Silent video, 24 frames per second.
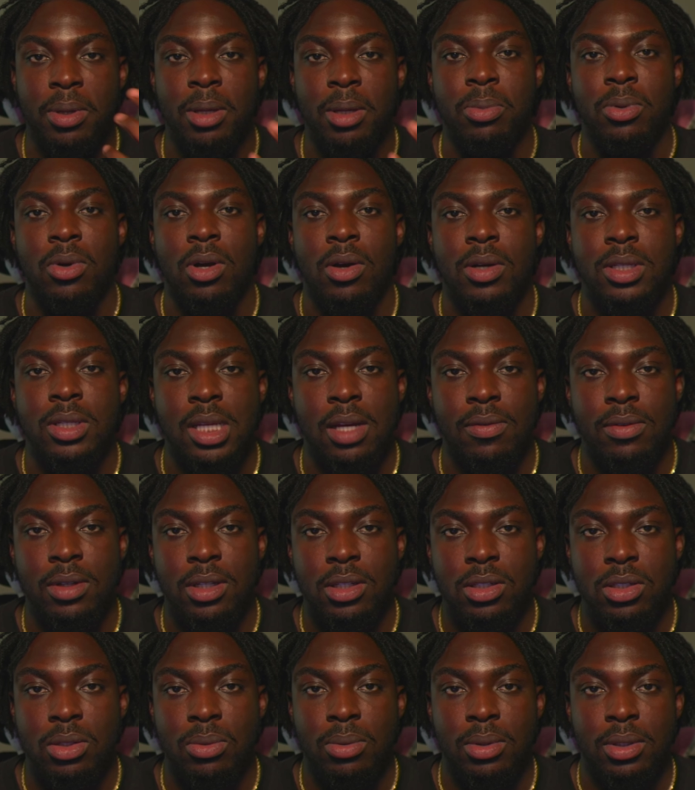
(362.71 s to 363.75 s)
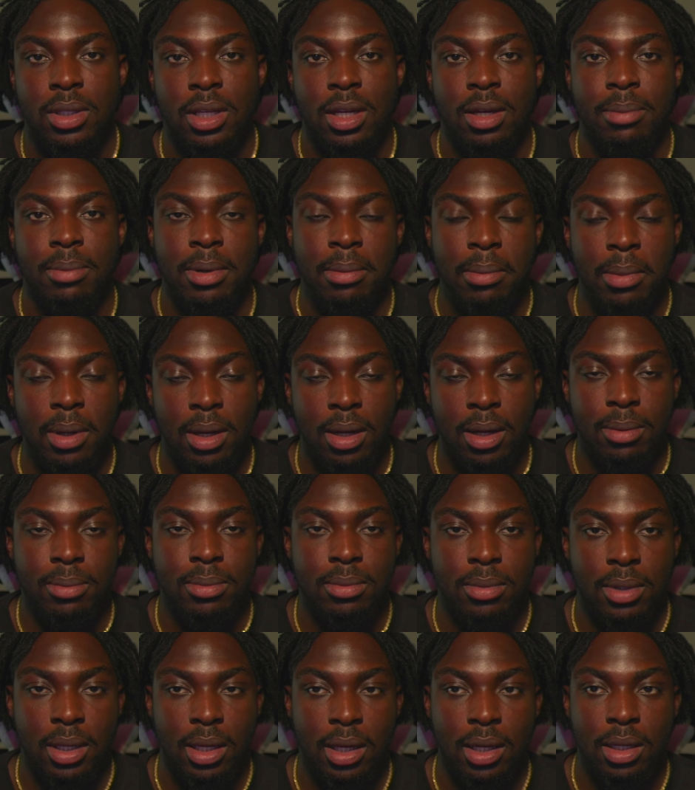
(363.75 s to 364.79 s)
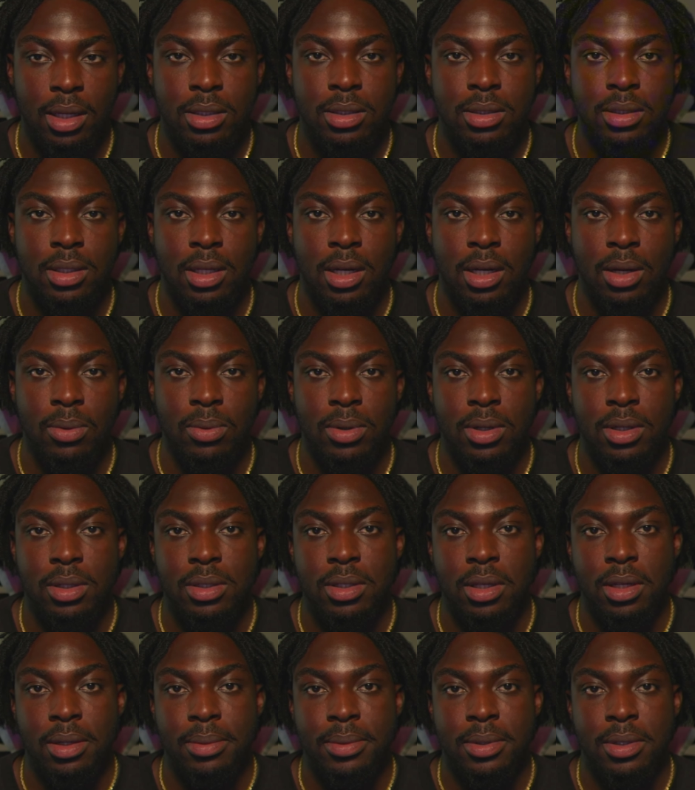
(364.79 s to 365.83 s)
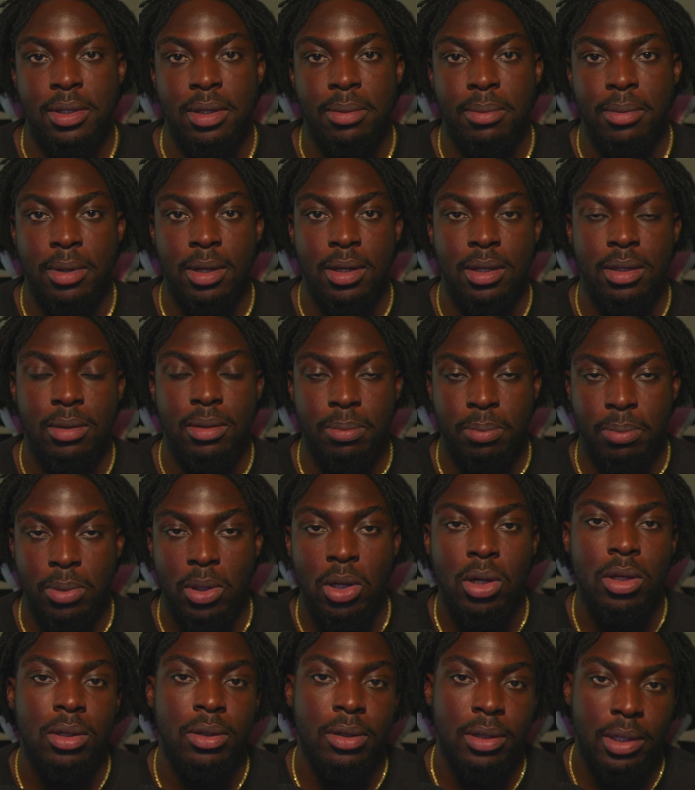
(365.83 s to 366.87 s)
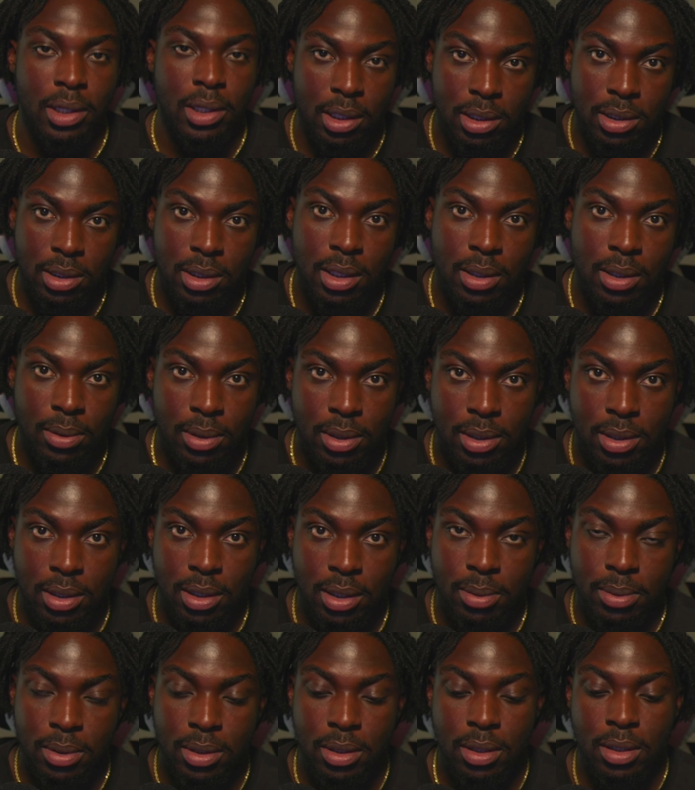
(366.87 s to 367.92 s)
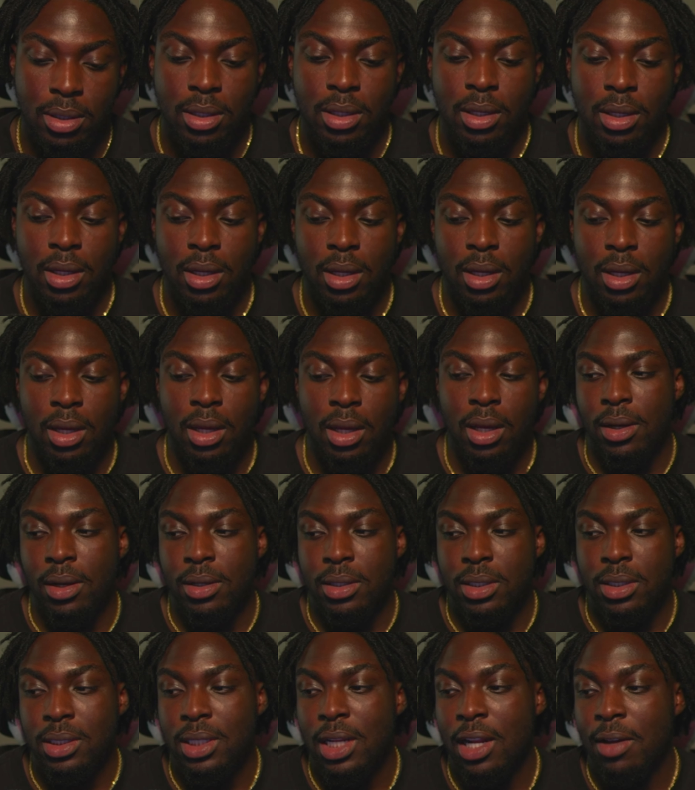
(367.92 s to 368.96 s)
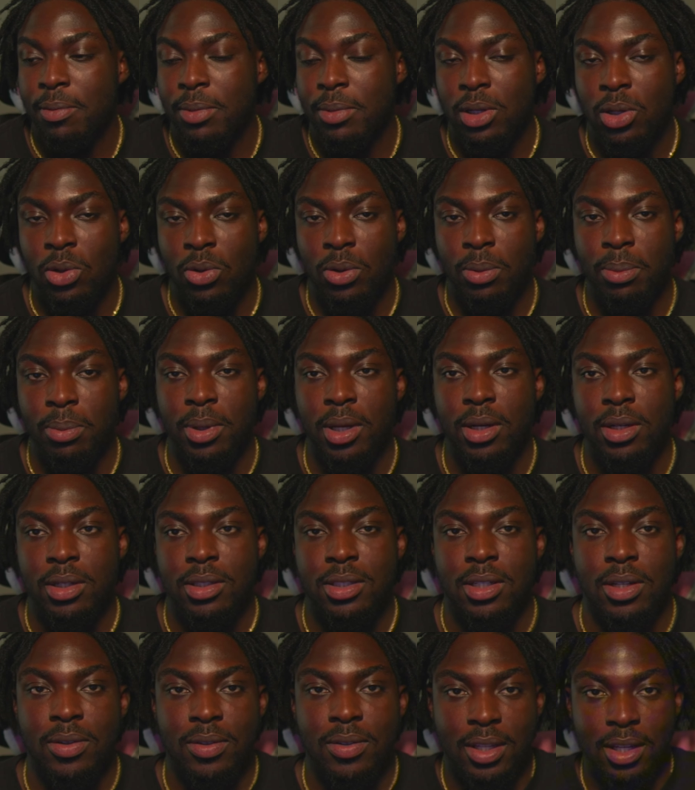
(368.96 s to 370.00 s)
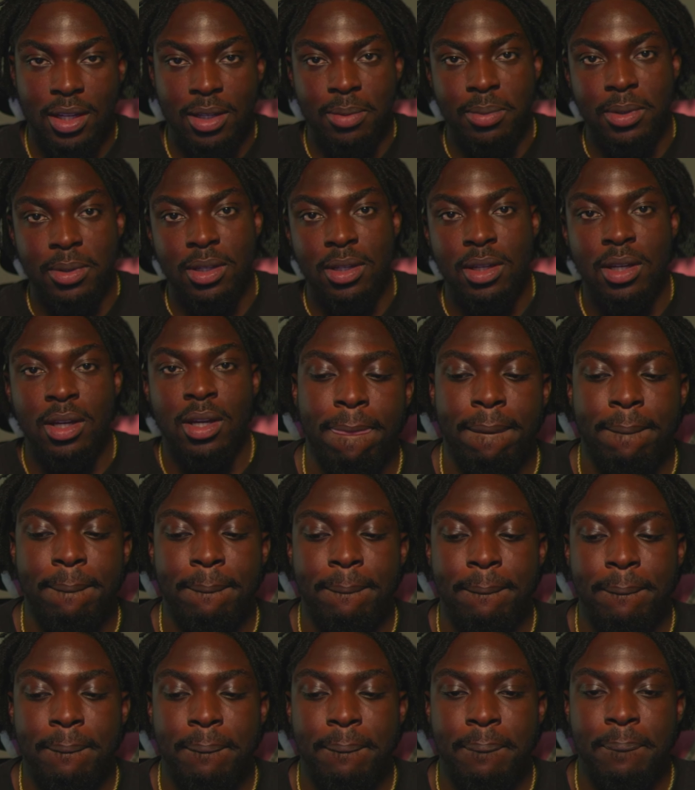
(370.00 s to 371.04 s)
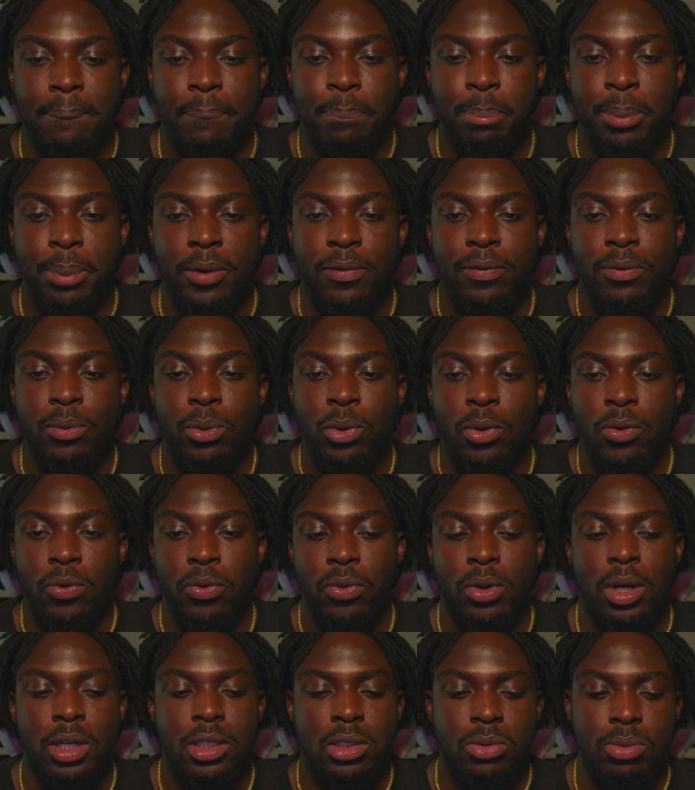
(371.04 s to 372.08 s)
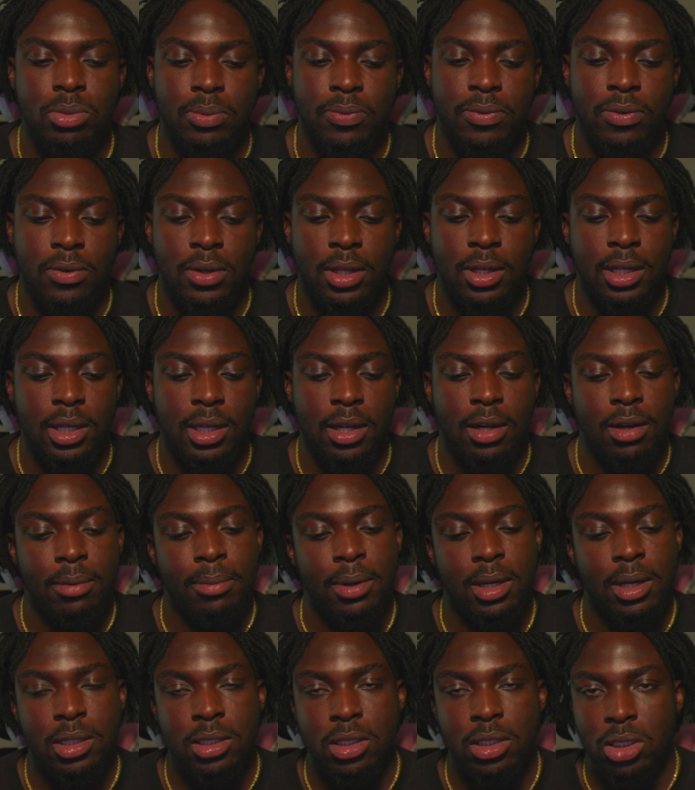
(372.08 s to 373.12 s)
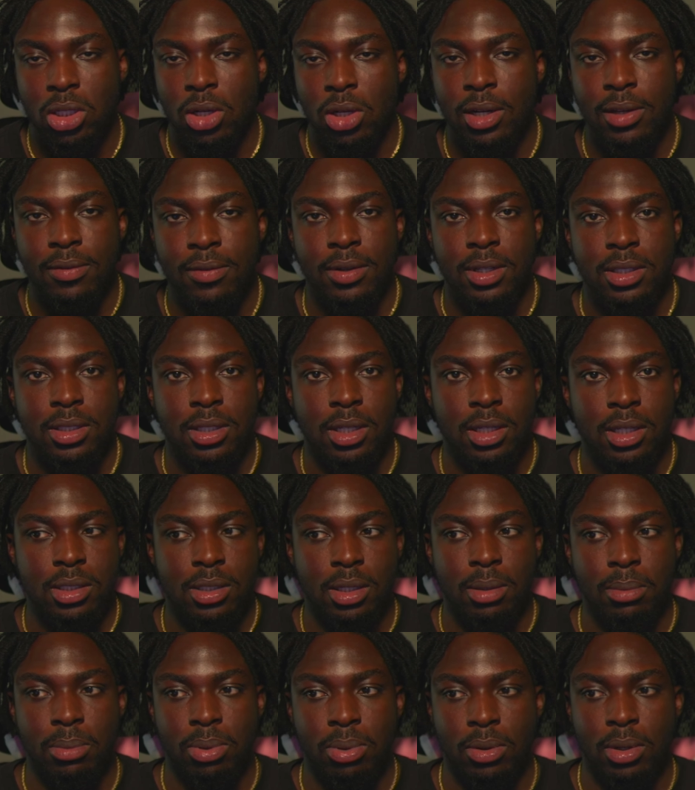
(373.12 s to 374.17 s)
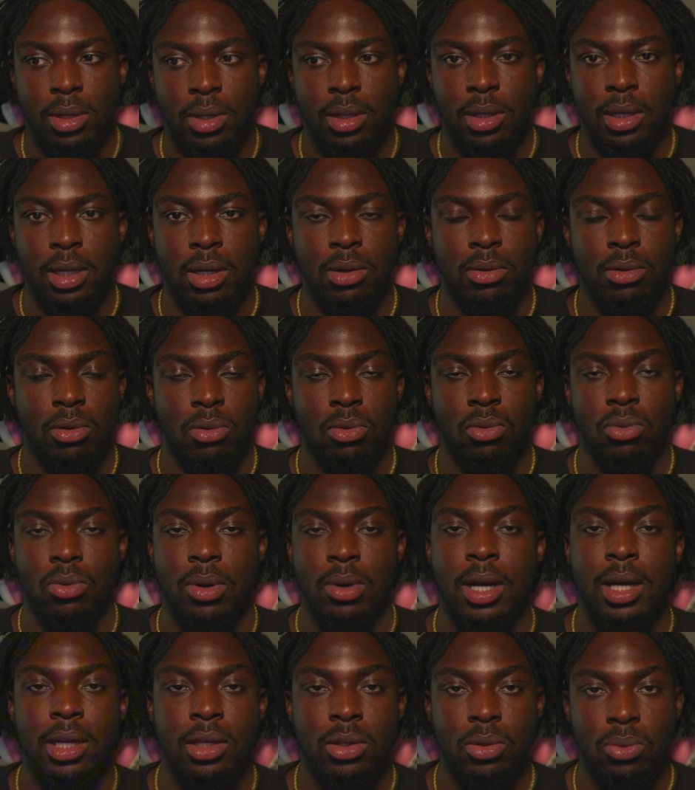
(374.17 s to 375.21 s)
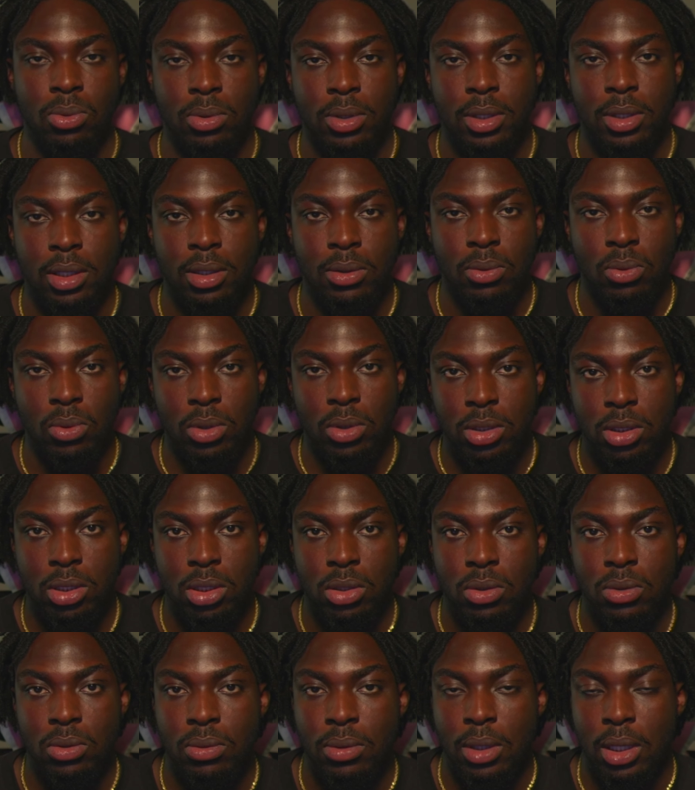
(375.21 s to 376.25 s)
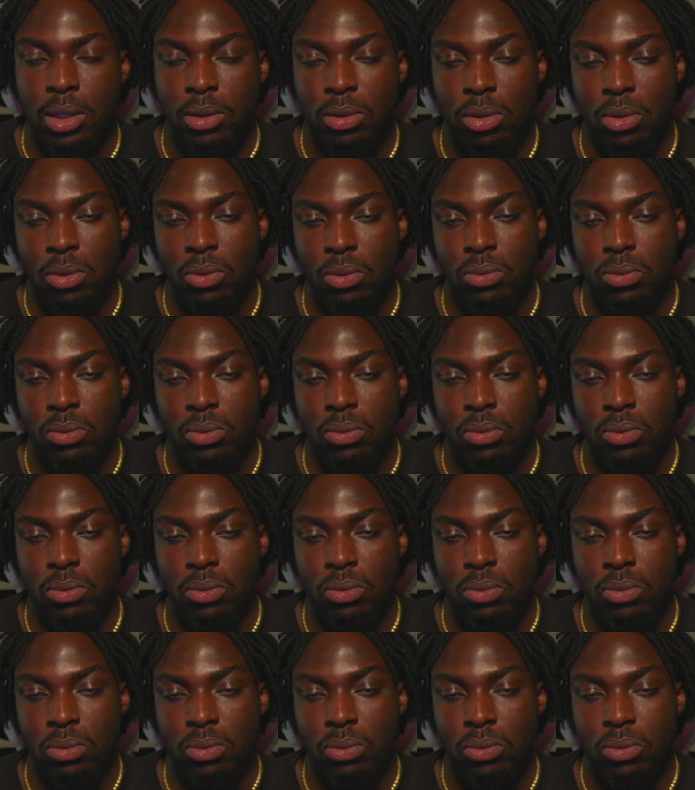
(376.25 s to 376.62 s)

always have an issue with that. My mom hates that I wear the same shit. My partner hates that I wear the same shit. She said I've been doing better, so yay me. But for real, I just feel like everybody should start investing at some point. I don't know why you wouldn't want to. I don't know.